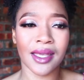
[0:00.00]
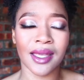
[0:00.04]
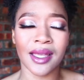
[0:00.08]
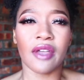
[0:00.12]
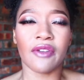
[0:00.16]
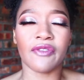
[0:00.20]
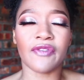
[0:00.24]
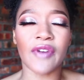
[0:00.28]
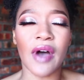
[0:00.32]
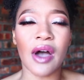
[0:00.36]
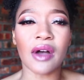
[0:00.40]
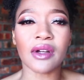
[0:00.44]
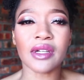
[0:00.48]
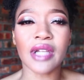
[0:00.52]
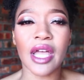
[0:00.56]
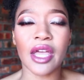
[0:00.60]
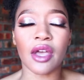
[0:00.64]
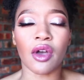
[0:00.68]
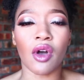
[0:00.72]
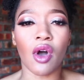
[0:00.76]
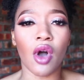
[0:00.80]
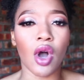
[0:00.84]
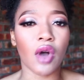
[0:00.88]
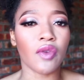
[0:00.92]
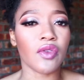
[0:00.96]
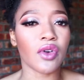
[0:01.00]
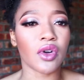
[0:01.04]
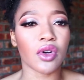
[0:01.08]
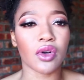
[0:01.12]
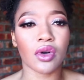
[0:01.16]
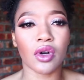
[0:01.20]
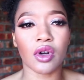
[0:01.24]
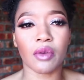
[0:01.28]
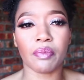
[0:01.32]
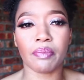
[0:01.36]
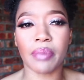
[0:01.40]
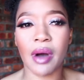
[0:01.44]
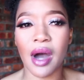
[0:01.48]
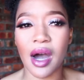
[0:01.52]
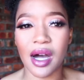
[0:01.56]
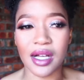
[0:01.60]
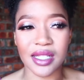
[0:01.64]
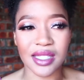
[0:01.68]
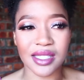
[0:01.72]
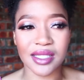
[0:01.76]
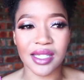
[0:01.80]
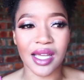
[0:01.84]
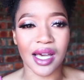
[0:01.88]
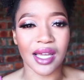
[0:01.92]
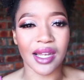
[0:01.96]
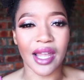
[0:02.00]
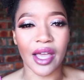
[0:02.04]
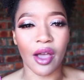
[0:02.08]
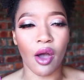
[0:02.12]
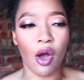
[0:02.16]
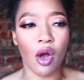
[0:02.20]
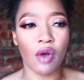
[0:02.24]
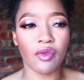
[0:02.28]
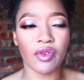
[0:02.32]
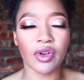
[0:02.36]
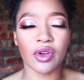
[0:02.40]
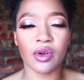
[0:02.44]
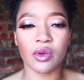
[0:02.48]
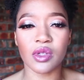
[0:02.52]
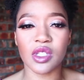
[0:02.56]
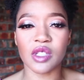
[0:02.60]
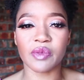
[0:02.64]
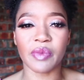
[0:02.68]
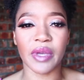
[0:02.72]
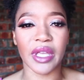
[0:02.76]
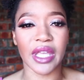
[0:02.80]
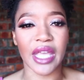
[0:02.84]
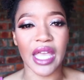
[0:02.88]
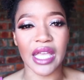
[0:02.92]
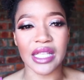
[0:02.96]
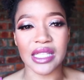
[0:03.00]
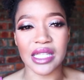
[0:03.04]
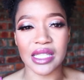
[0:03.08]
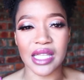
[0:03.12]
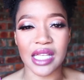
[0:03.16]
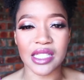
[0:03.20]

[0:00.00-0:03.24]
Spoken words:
It felt like overcooked pasta, like overcooked spaghetti.